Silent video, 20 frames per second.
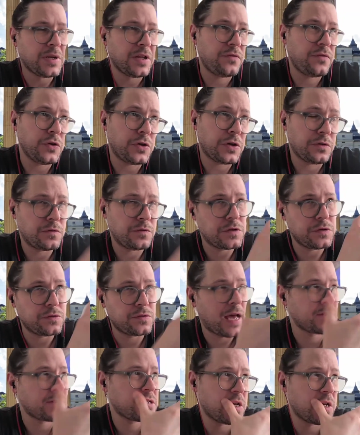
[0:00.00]
But if you can do
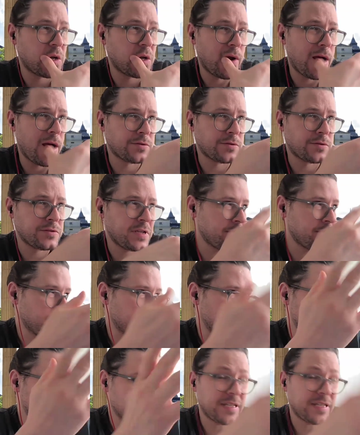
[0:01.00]
that turnaround
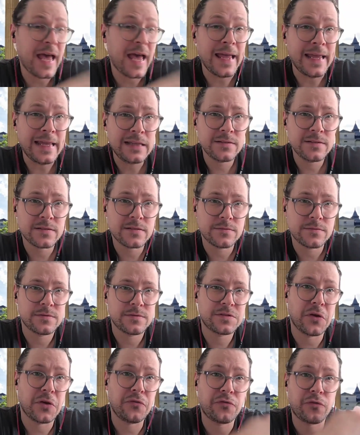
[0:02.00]
in
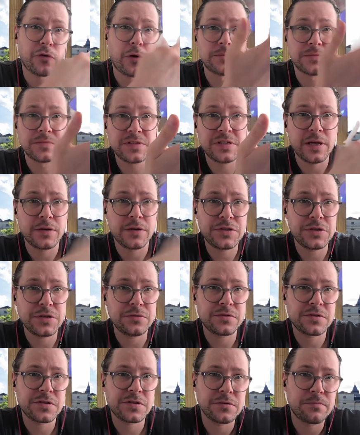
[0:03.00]
days, so from
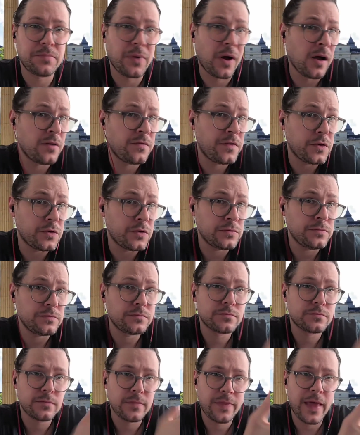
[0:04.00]
CO2 to biofuel,
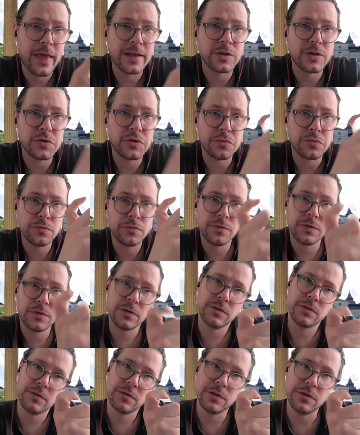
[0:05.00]
then you
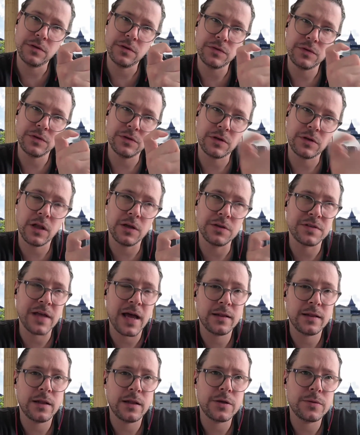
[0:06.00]
you, you close
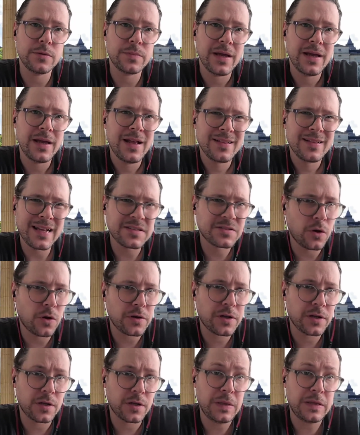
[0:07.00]
that loop. That's
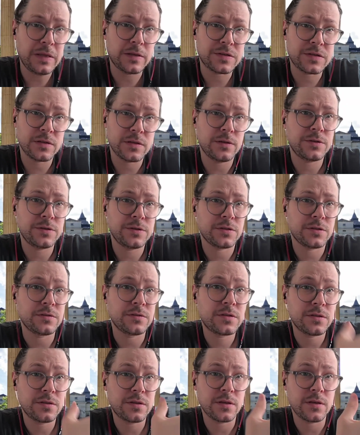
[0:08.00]
not going to be the
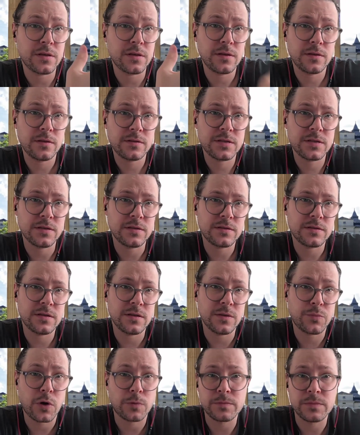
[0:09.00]
solution to the to, to
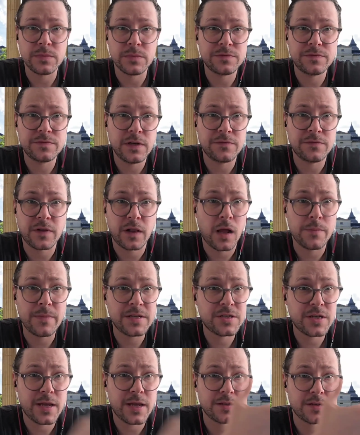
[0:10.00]
the problem of, of
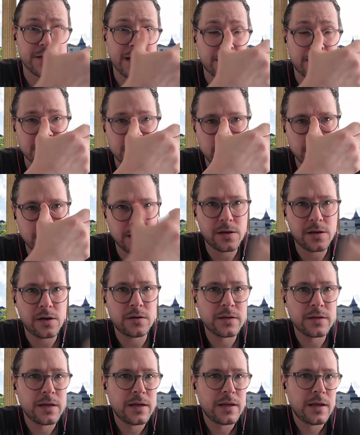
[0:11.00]
climate change. Absolutely
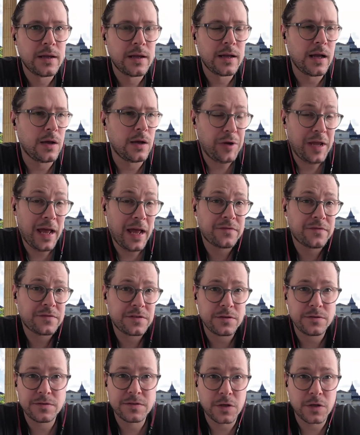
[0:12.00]
not. Uh, we have
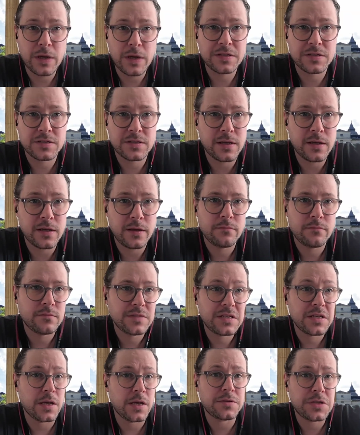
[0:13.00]
to sequester
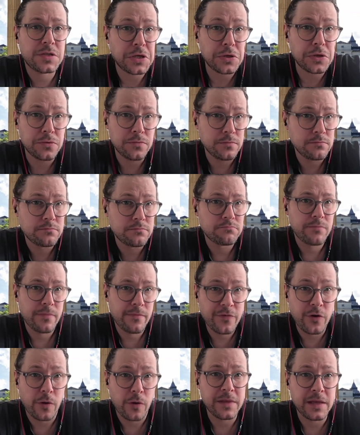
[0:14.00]
CO2
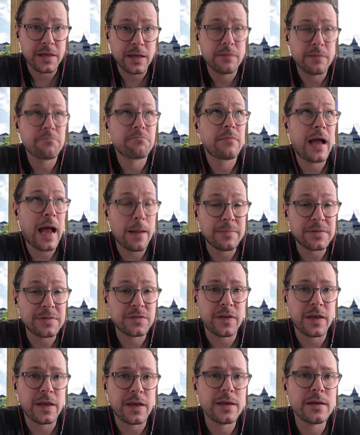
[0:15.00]
from the
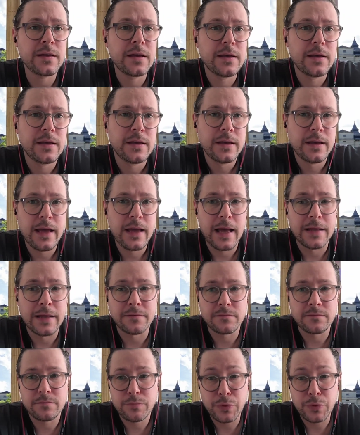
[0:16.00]
atmosphere
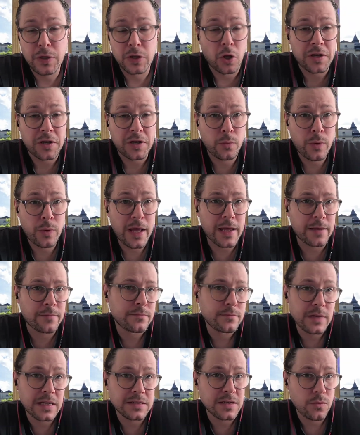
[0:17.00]
and block it
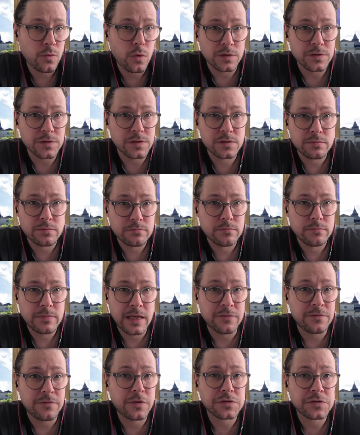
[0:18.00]
away as it was
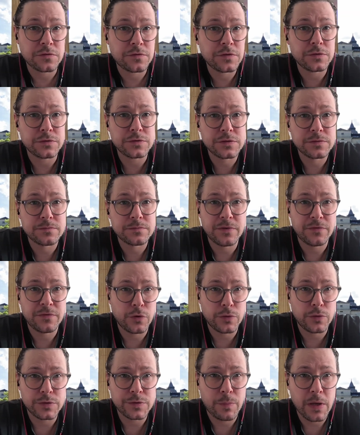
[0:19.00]
in fossil fuels
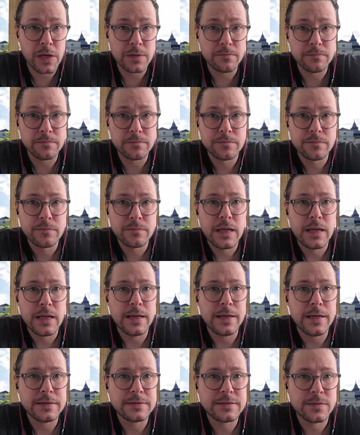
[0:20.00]
before it was burnt
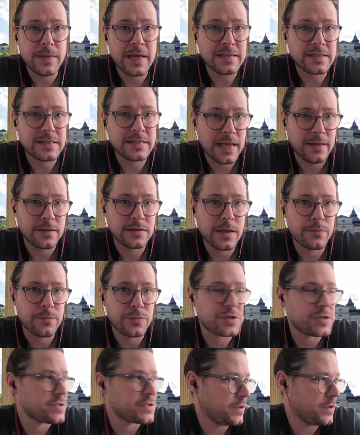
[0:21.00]
uh, to maintain the
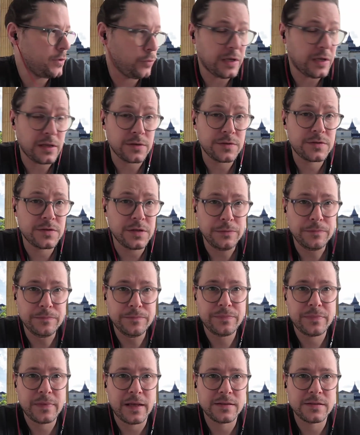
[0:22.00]
temperatures that we're used to.
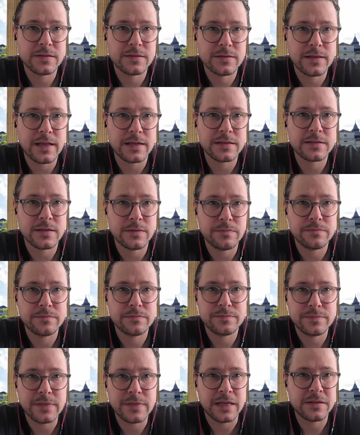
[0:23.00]
That's that's a,
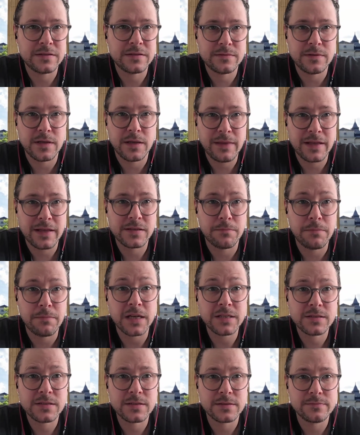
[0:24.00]
that's that's a
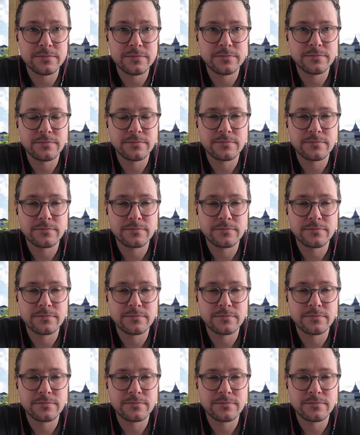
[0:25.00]
must.